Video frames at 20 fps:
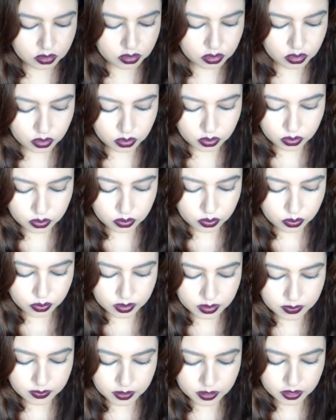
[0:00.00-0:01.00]
So
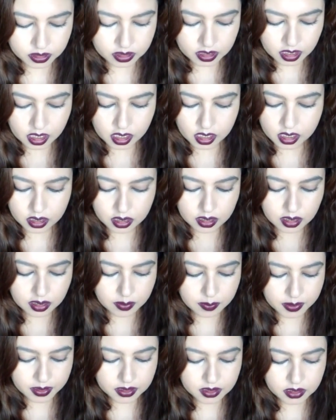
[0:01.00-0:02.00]
we're going to take a
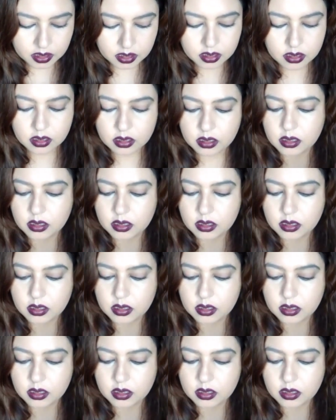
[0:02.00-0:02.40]
little bit,